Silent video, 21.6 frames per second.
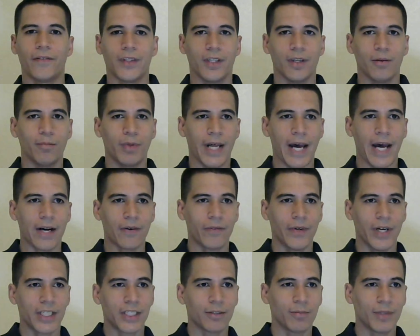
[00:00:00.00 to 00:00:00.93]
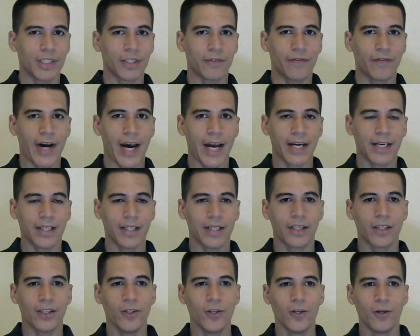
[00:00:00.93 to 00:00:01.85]
The black regiments fighting
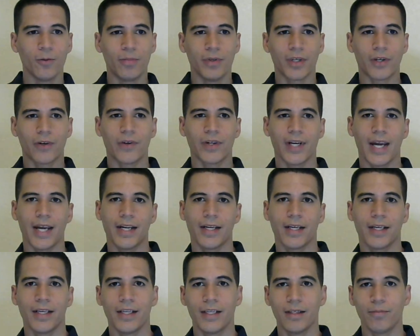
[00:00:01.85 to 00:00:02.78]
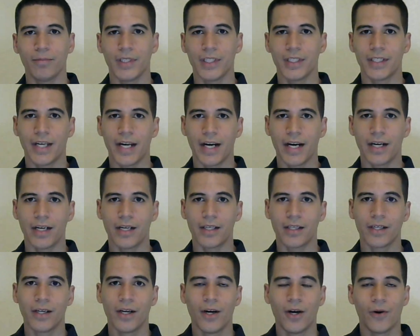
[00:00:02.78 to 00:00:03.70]
in Cuba, creating enemies
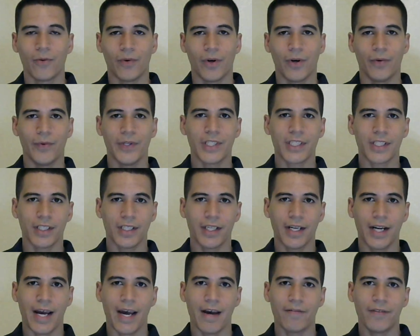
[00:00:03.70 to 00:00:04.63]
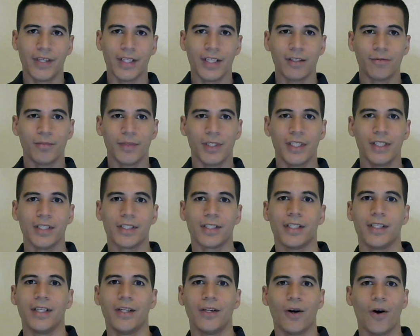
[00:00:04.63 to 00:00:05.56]
there where we shouldn't have enemies.
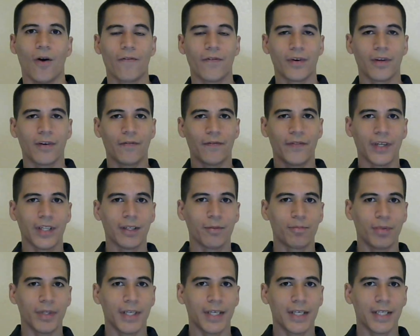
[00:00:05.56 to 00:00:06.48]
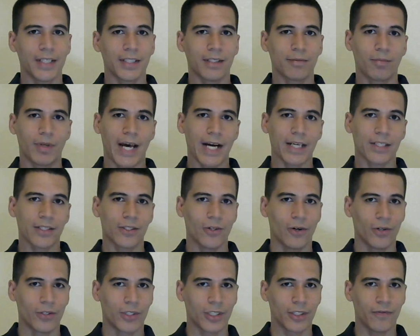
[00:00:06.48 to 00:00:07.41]
And then over in the Philippines, black
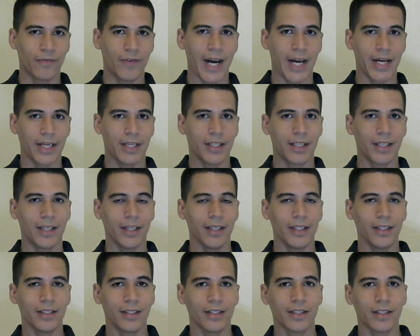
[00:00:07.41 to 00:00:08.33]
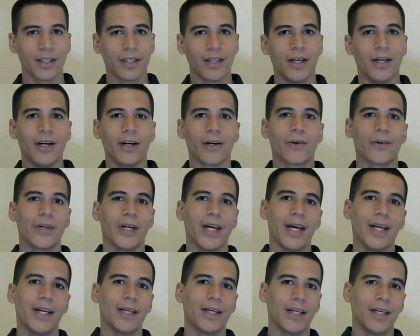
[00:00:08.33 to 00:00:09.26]
soldiers fighting again,
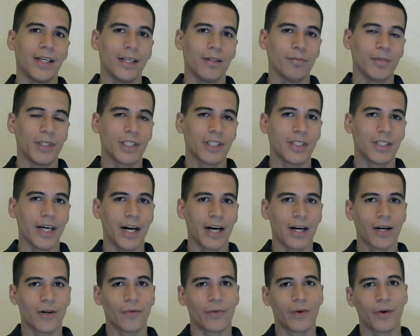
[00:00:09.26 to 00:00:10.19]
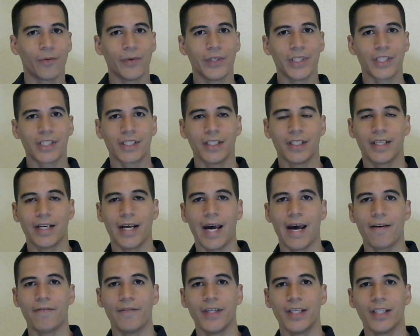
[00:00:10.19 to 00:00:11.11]
creating enemies there where we shouldn't
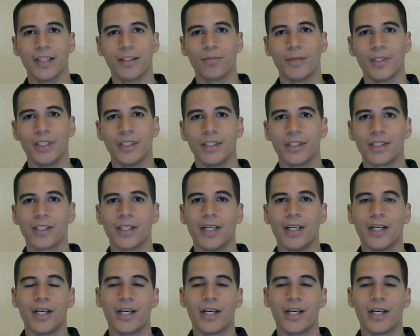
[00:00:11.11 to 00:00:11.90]
have enemies.